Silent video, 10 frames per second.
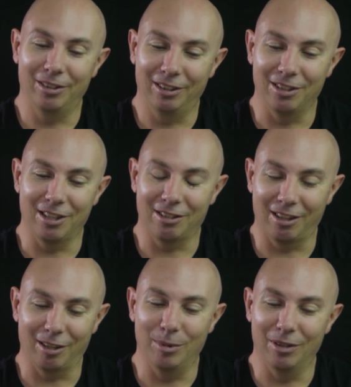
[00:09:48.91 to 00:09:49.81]
because that's
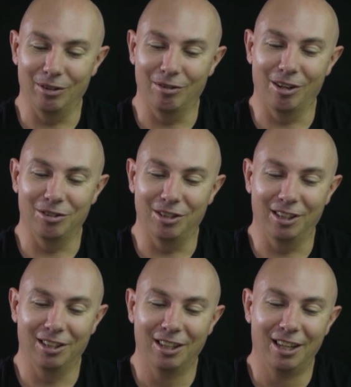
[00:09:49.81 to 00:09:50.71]
like a bit of a grudge
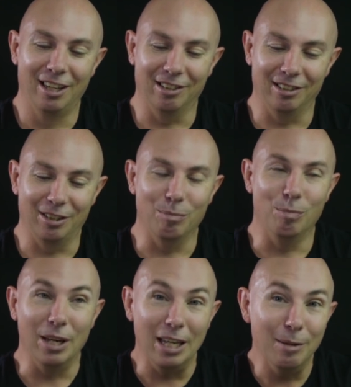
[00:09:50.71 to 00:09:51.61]
thing. You got
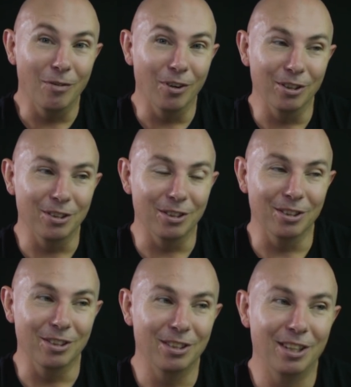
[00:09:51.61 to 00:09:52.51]
Khabib
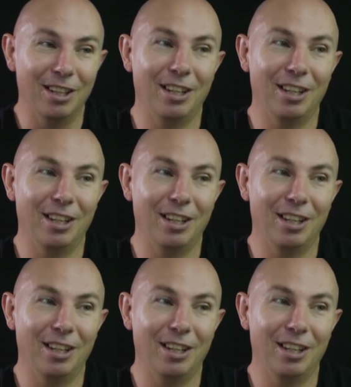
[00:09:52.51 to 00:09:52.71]
versus